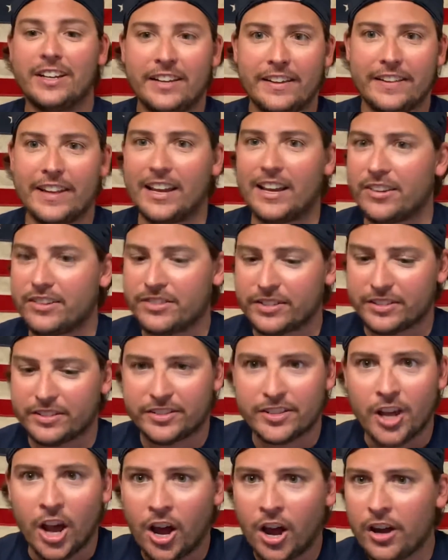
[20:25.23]
There's a
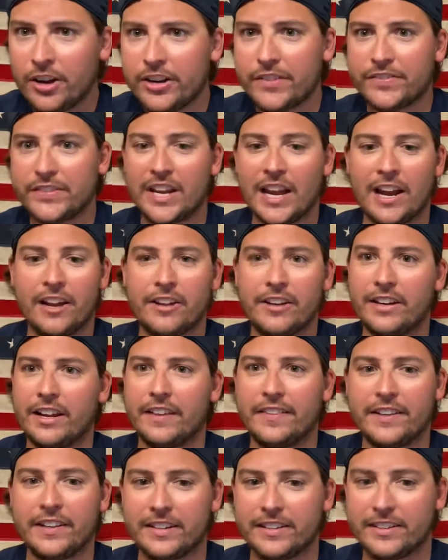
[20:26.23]
ton of talent. I
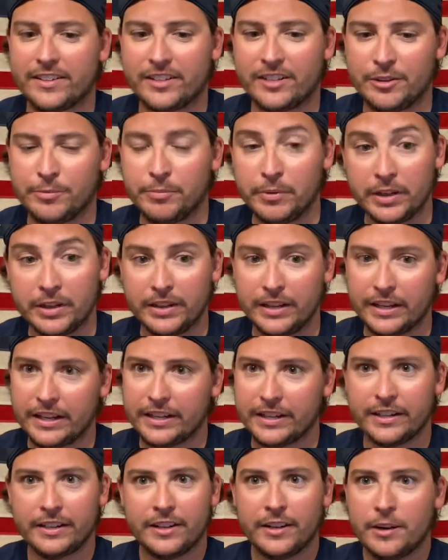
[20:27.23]
think it's going to be
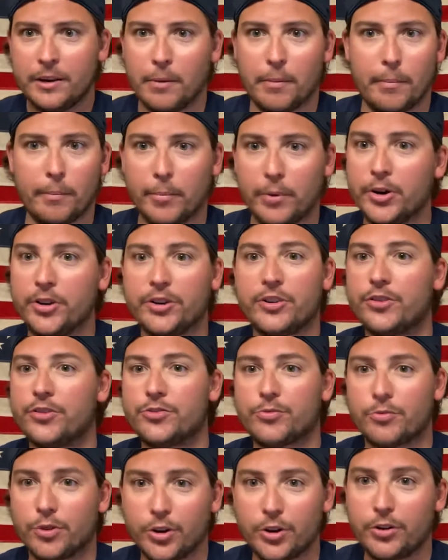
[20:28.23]
a murderer's
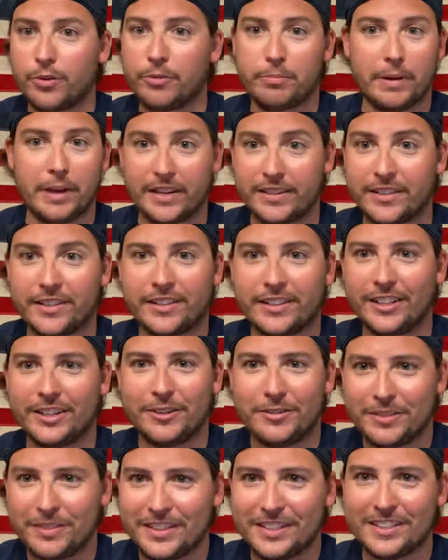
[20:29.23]
row, basically,
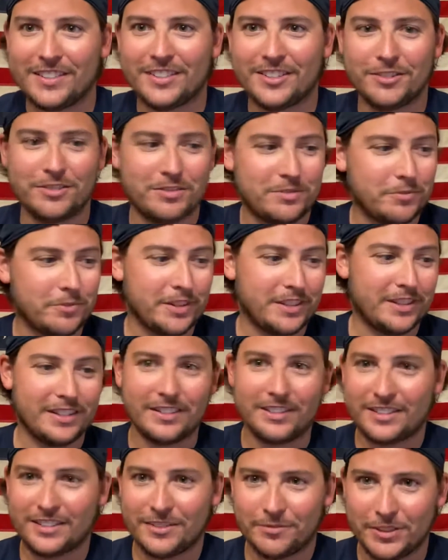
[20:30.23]
with
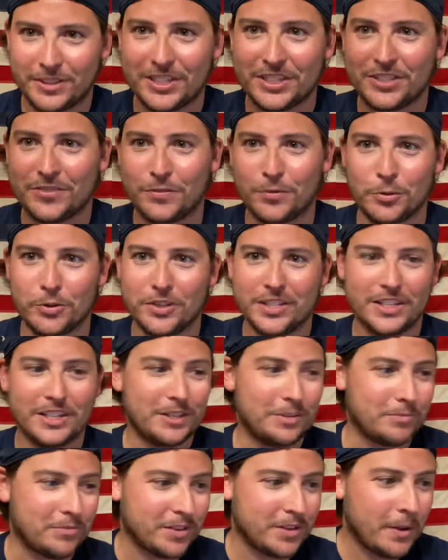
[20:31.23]
these four
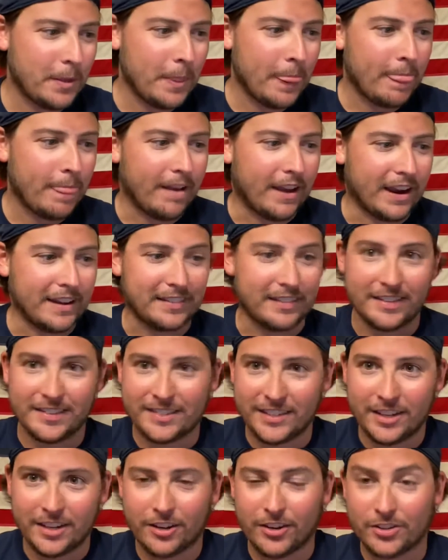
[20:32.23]
teams. I got the
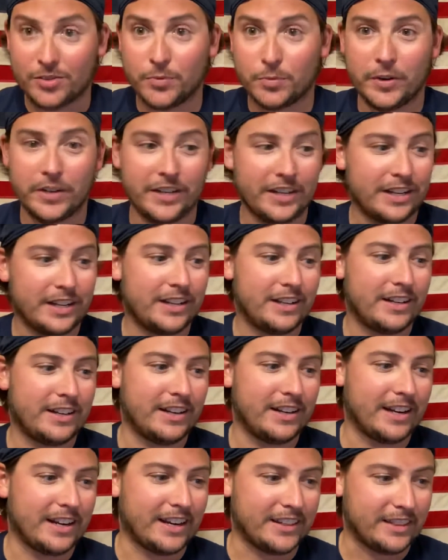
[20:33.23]
Seahawks winning it.
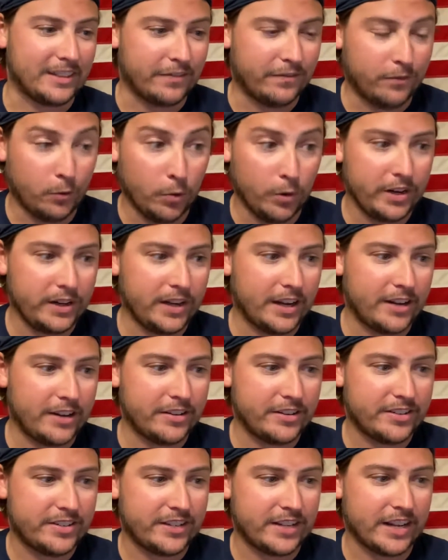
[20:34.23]
I got the
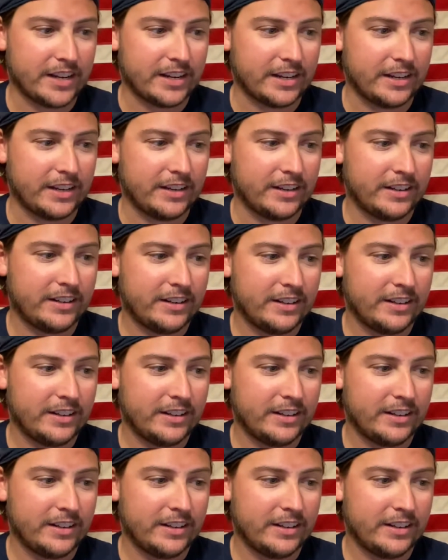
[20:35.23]
49ers second.